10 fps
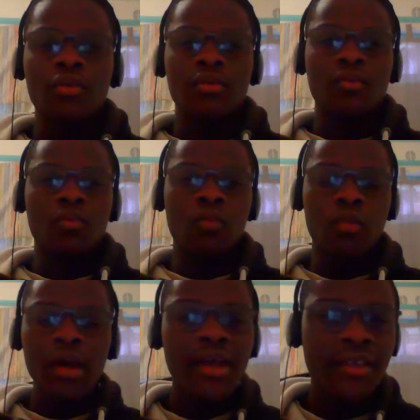what are
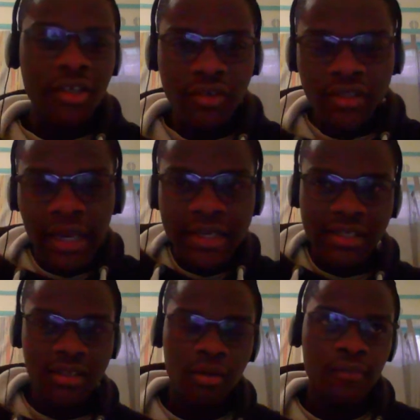the use cases
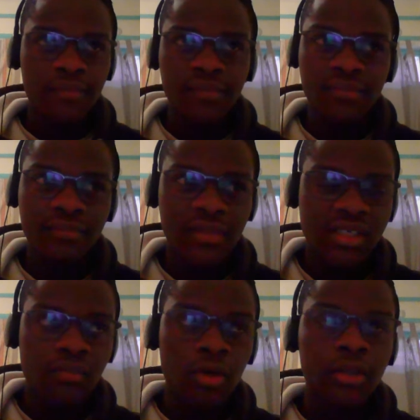of this
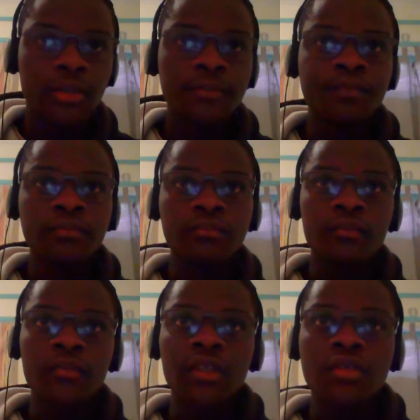model?
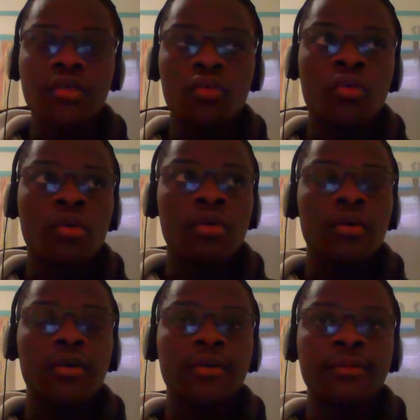So
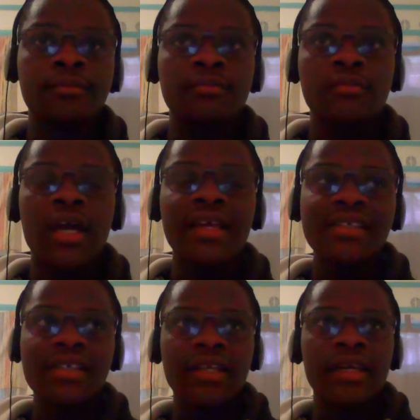I can say
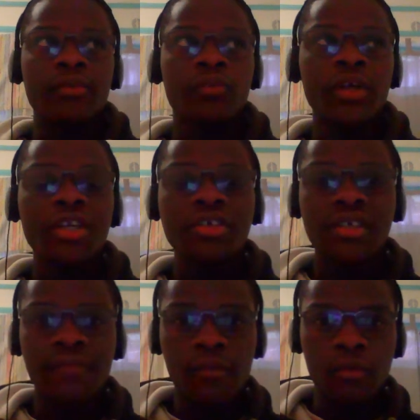like we can use it
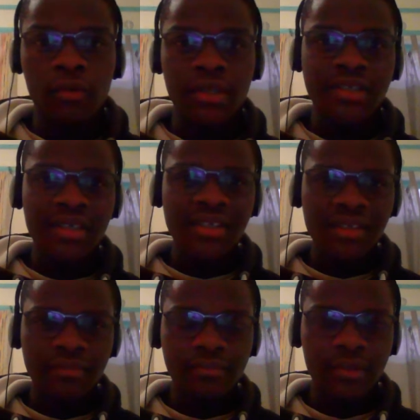for essays
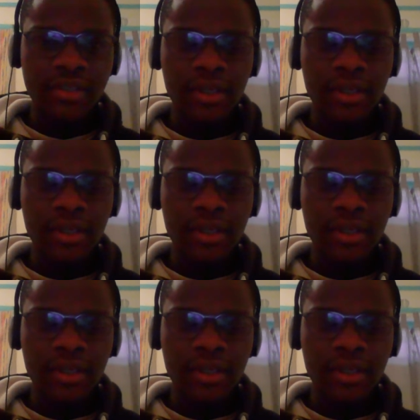and stuff